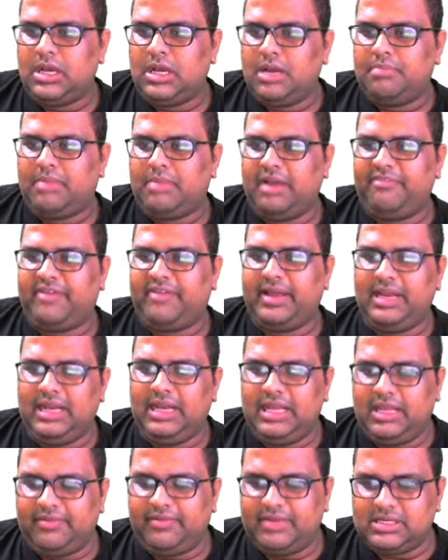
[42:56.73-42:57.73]
My final
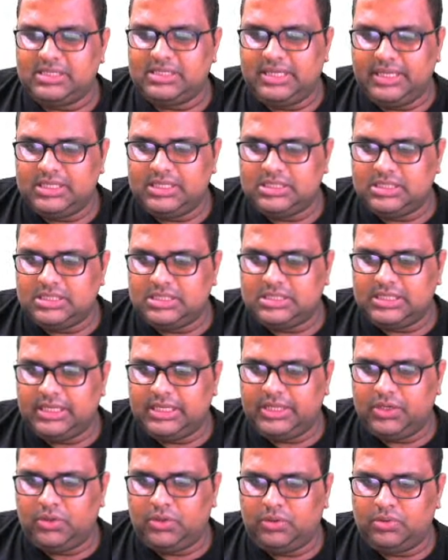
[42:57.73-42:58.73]
equation is
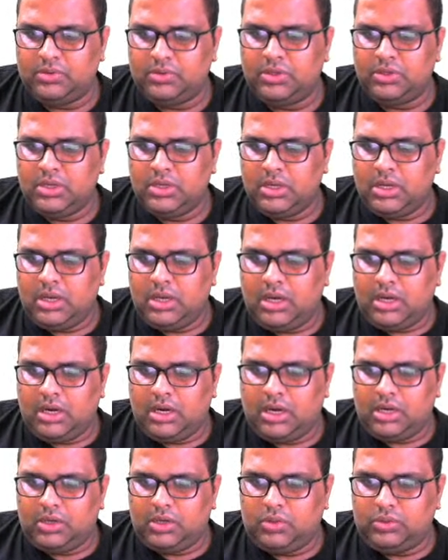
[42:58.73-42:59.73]
0,
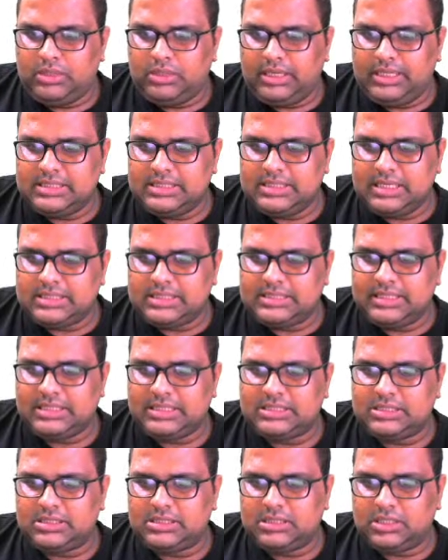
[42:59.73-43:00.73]
2 3s are
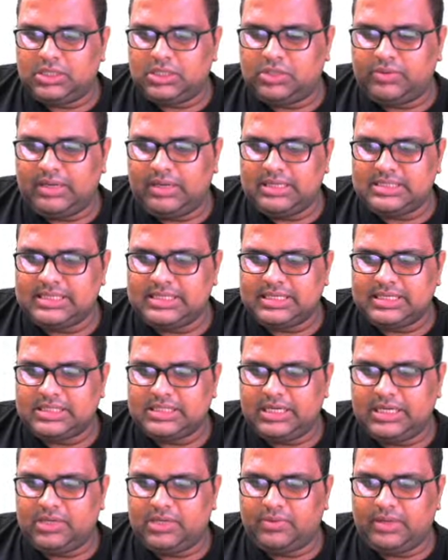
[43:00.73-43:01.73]
6, 1260.
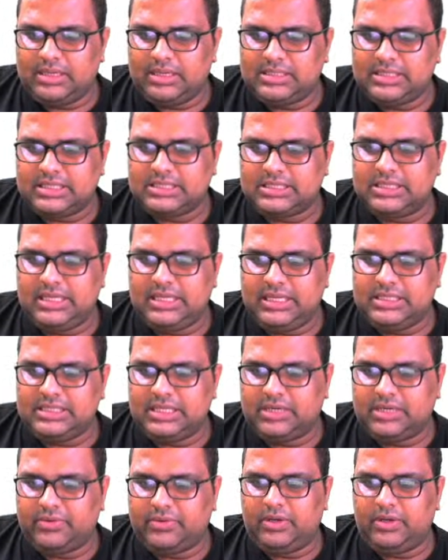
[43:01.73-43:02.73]
1260 is
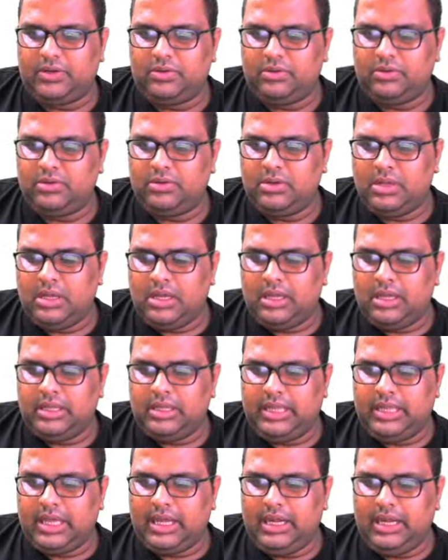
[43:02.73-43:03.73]
equal to
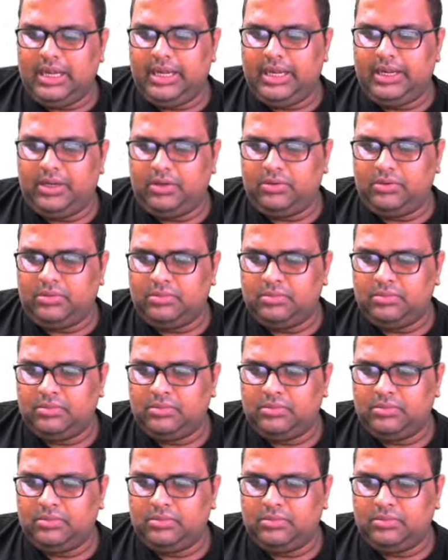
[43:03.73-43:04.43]
n into